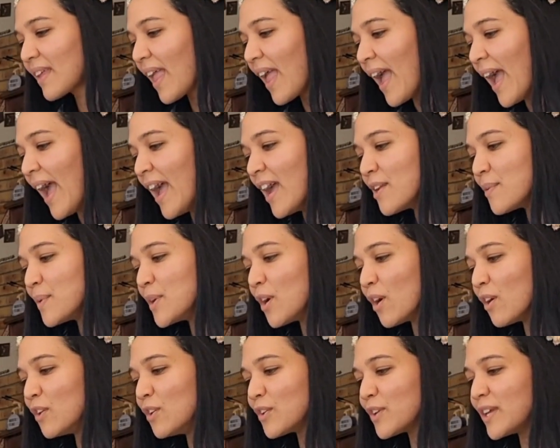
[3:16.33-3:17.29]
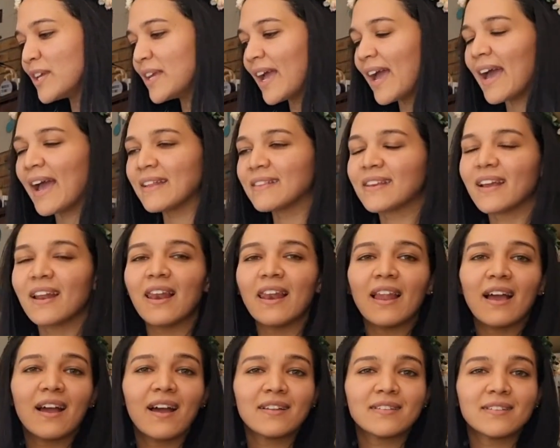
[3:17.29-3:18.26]
And we are looking at La
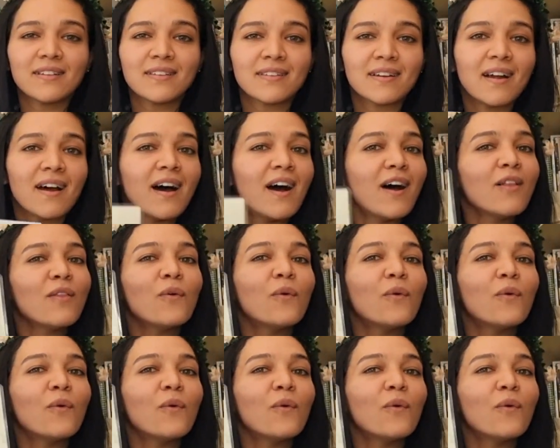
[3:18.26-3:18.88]
Cathédrale,